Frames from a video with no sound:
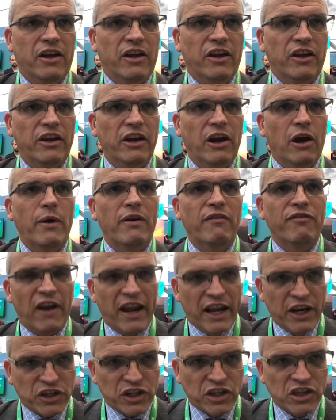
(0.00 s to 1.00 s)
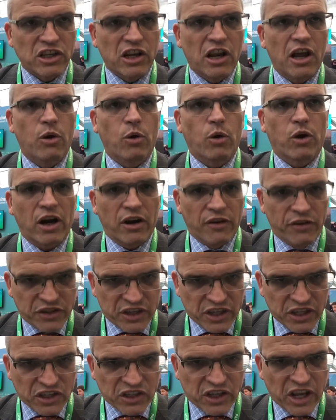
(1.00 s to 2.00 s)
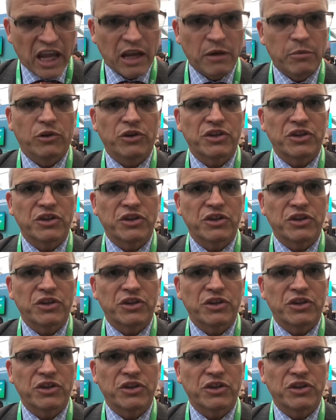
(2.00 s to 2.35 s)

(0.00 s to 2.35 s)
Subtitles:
inflation's low, currency's stable,